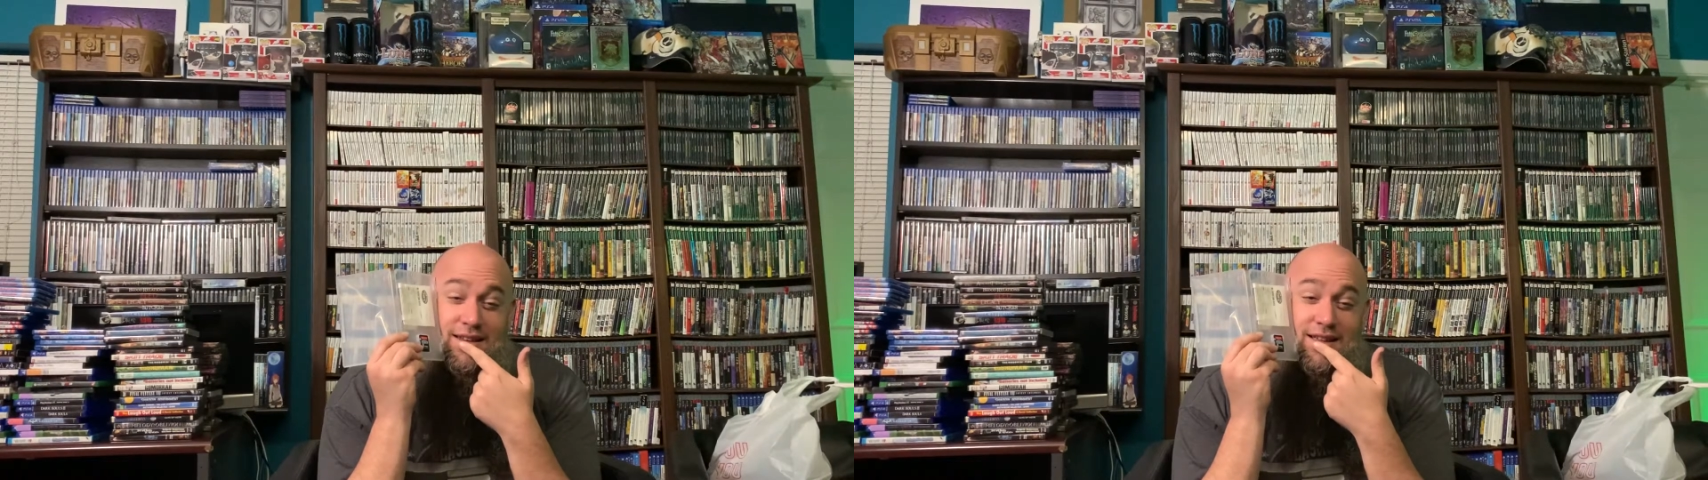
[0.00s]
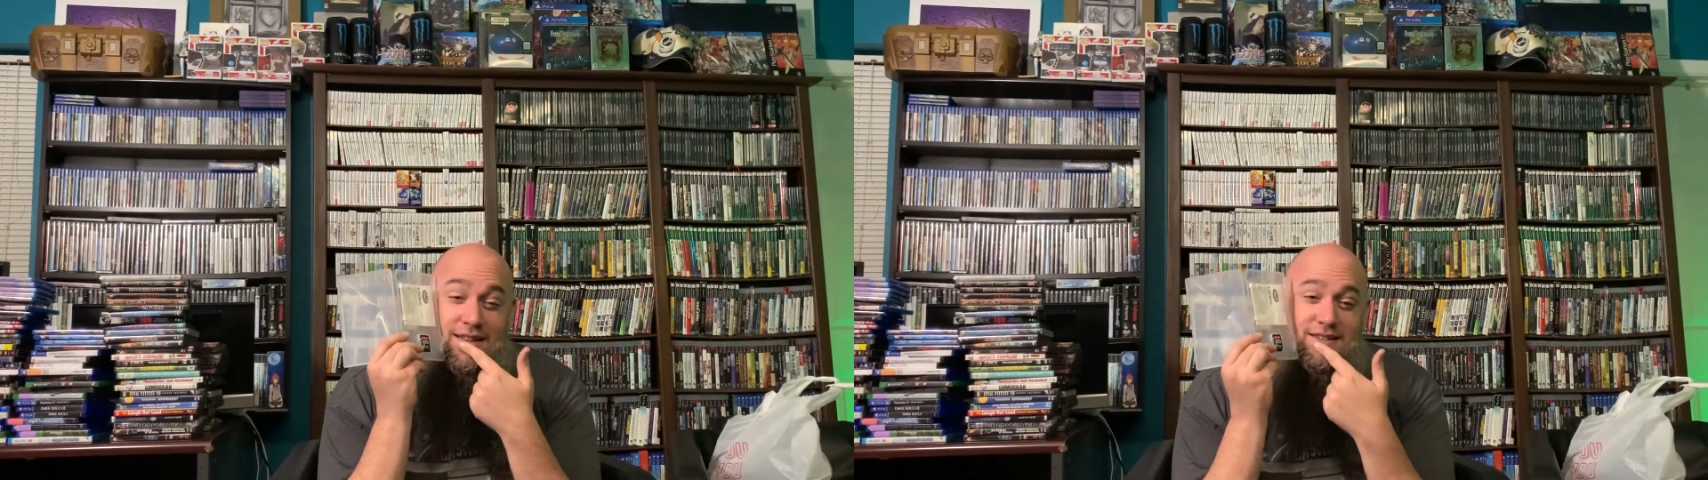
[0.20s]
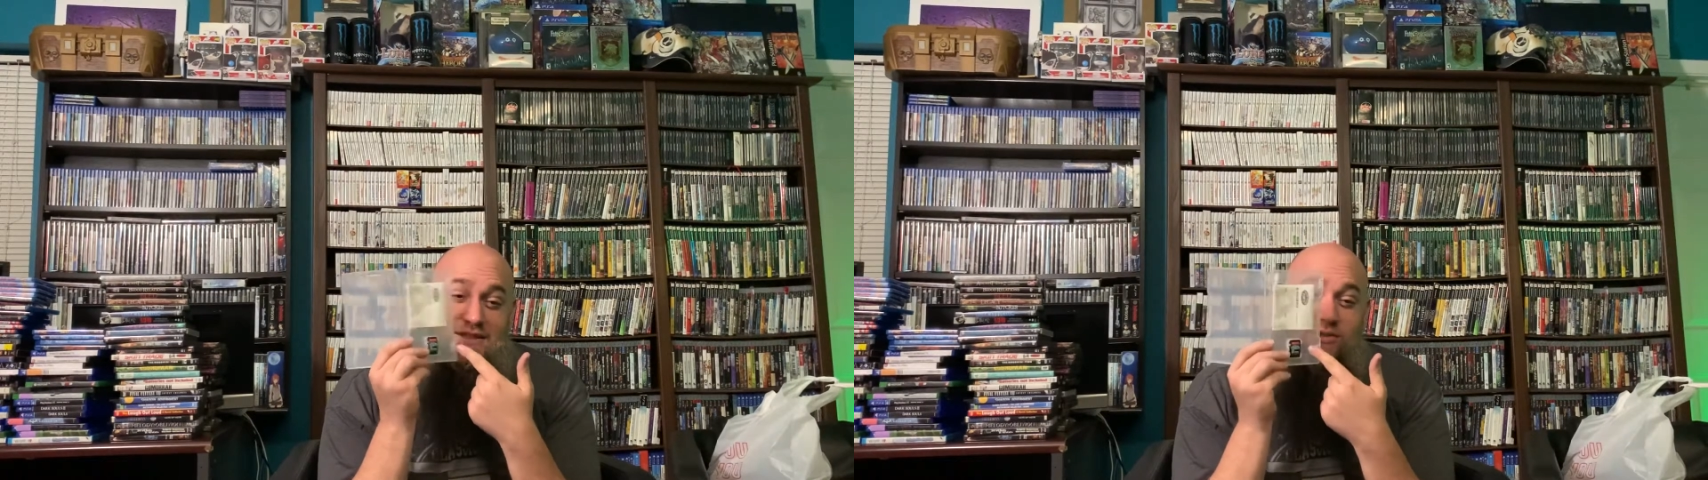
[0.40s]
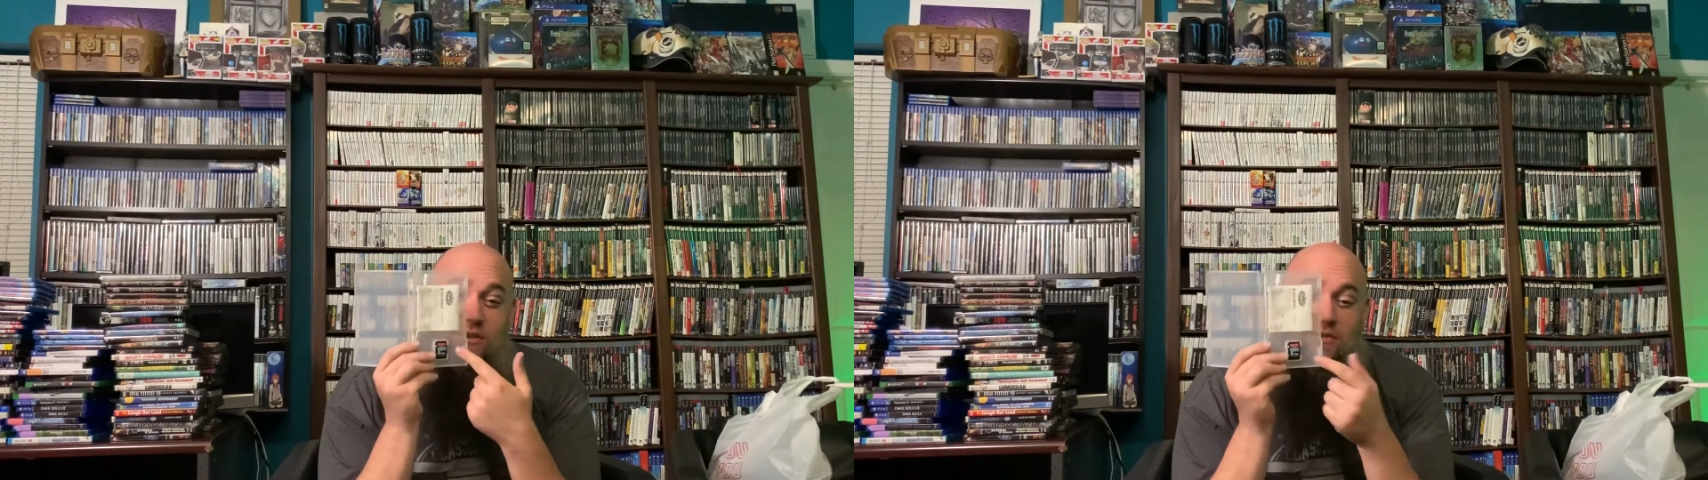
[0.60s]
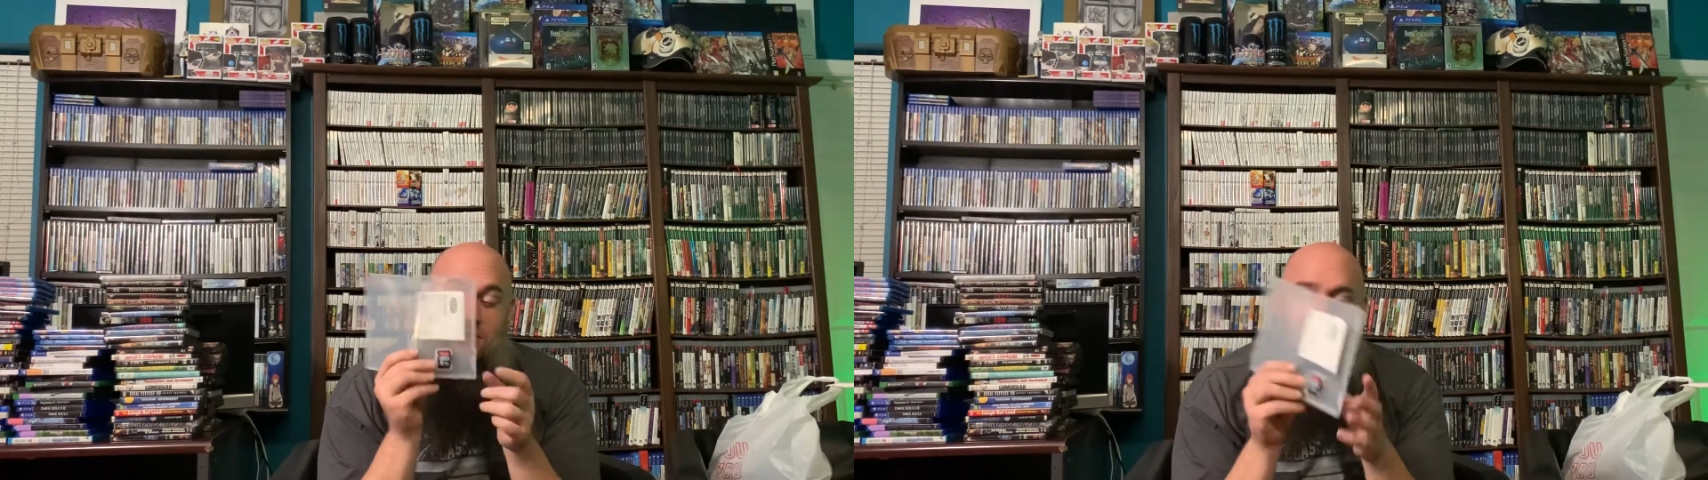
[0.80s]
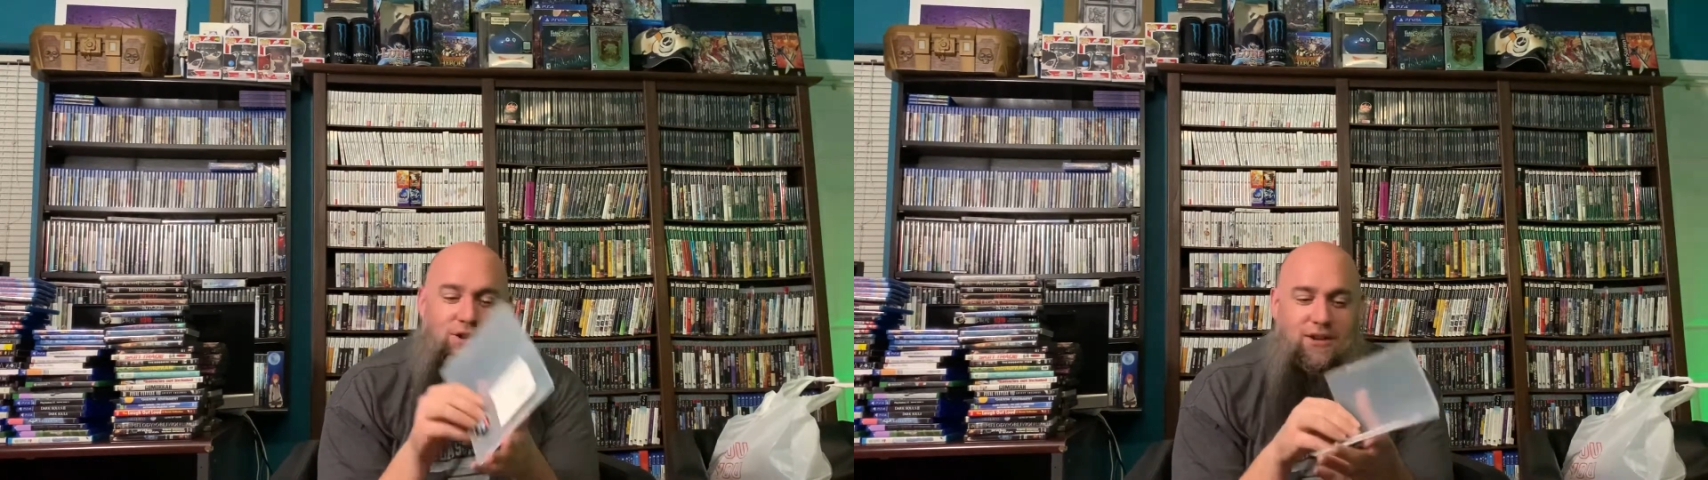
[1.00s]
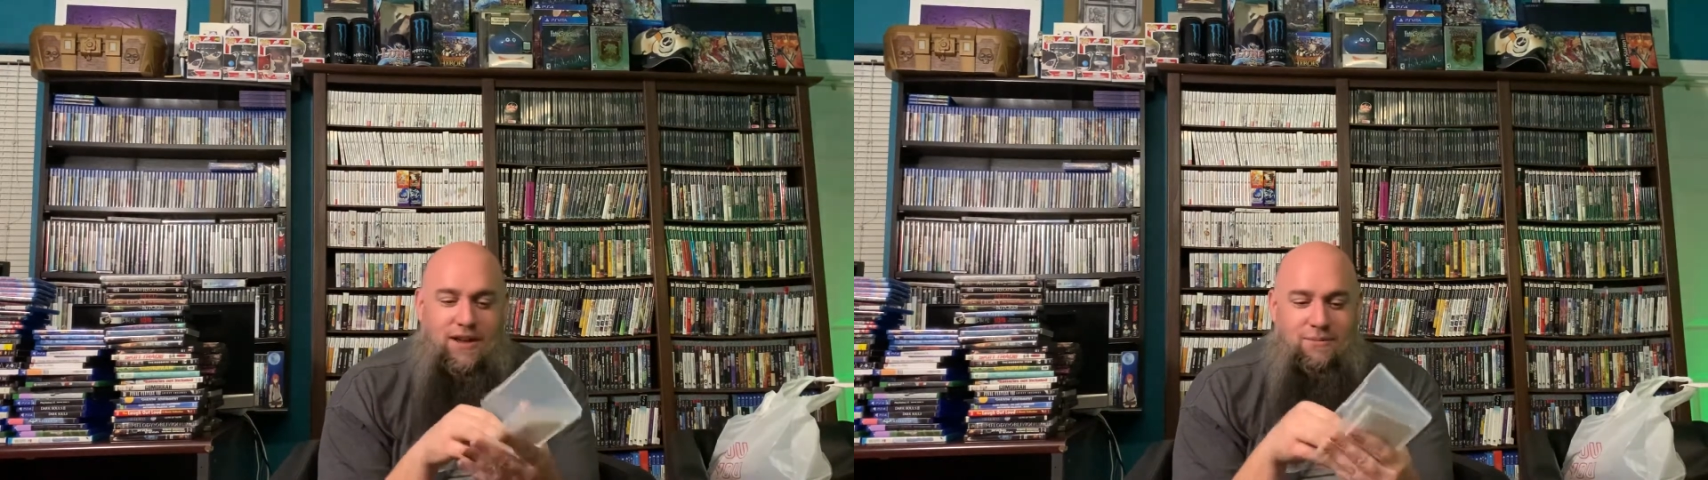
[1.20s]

you guess? $250 game.